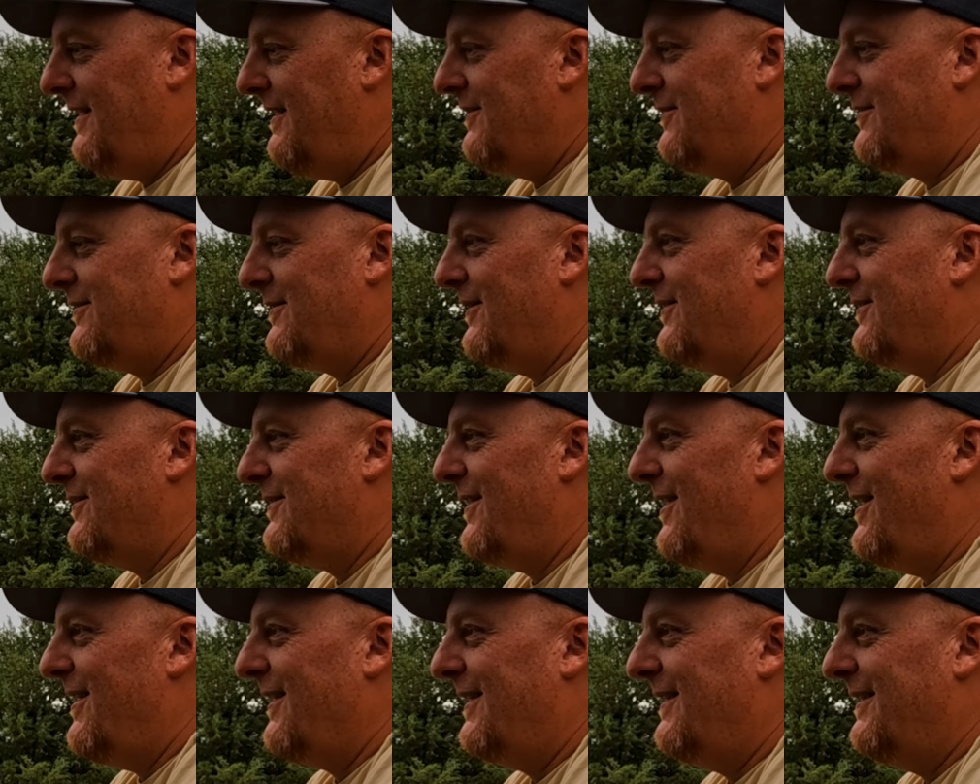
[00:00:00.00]
And he
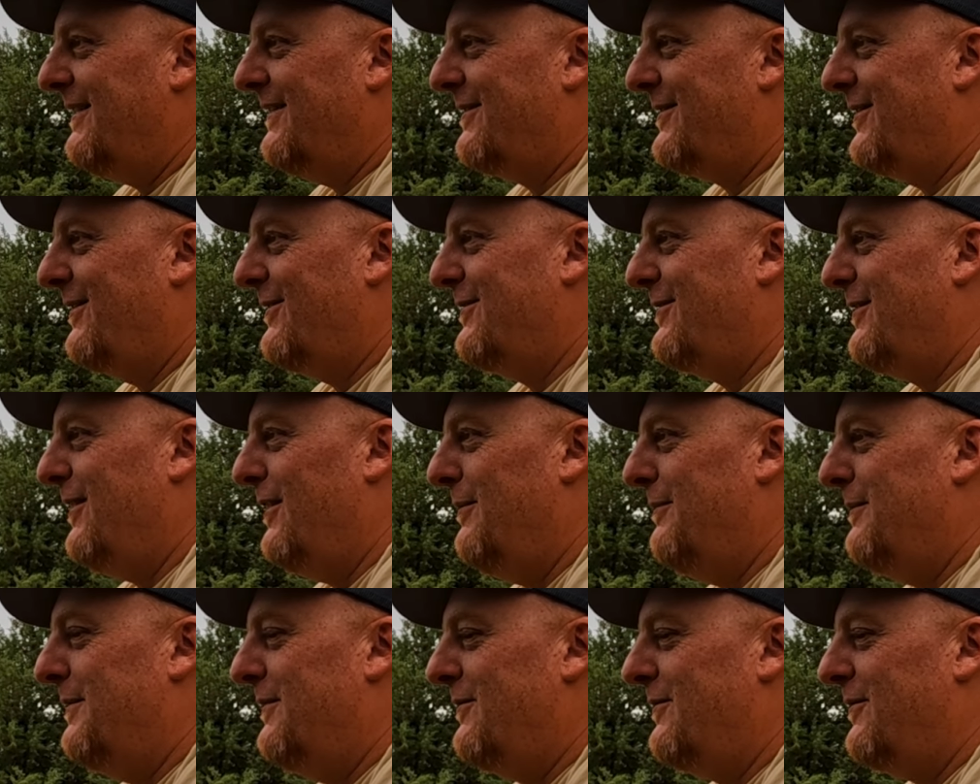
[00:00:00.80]
starts talking and starts
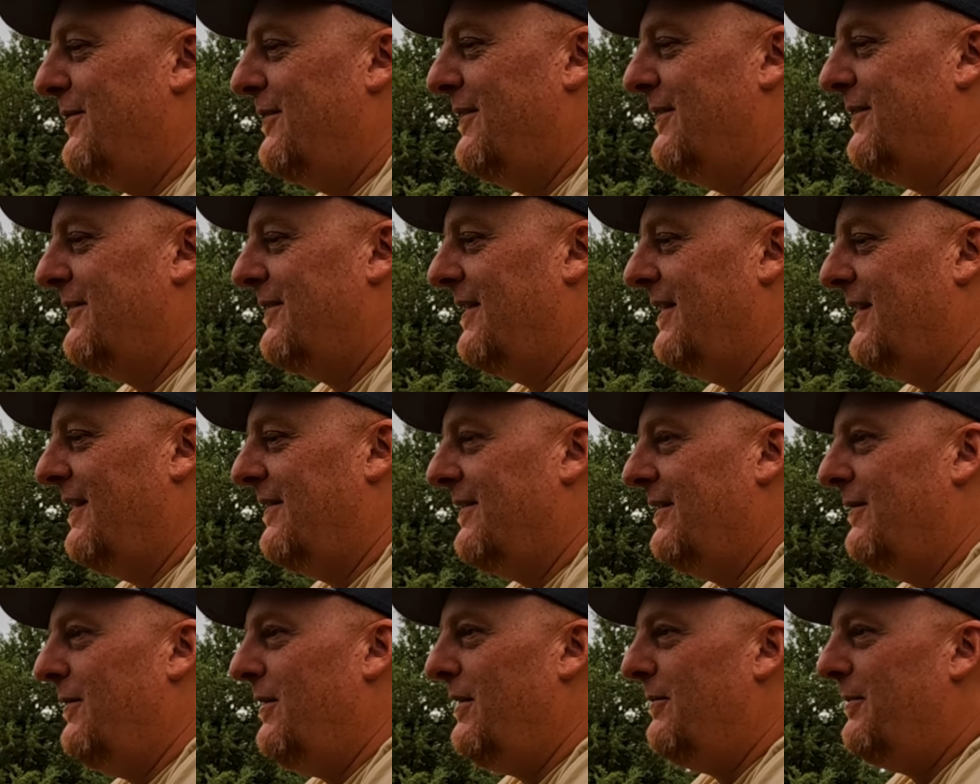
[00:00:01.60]
telling me stories. And I
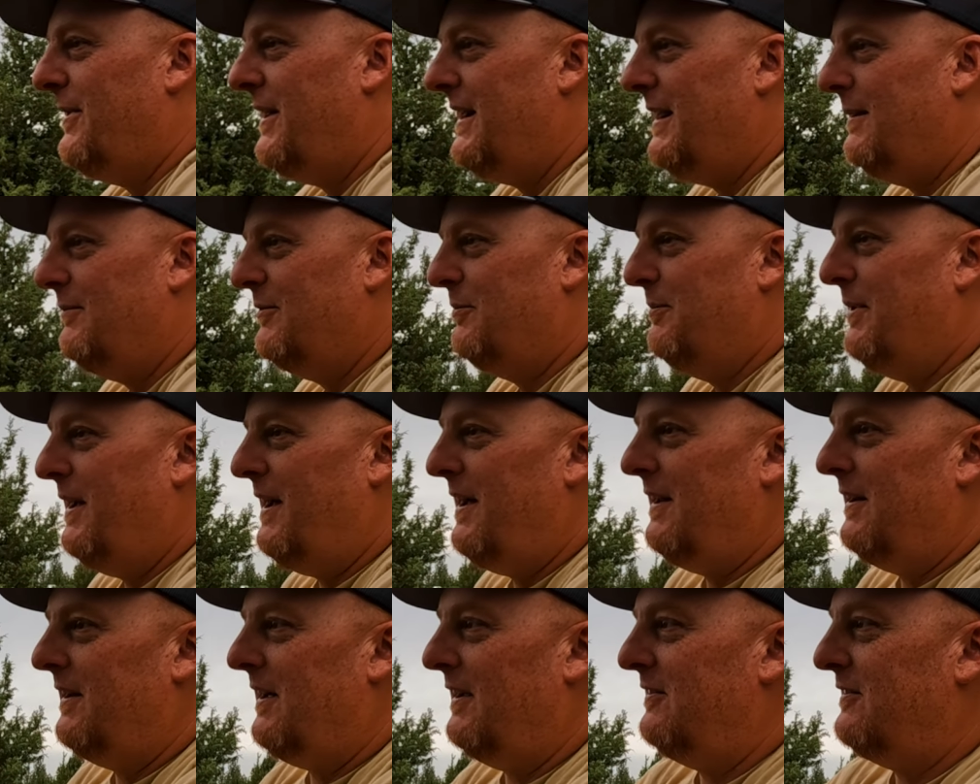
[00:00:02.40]
said, oh, my name's Ben.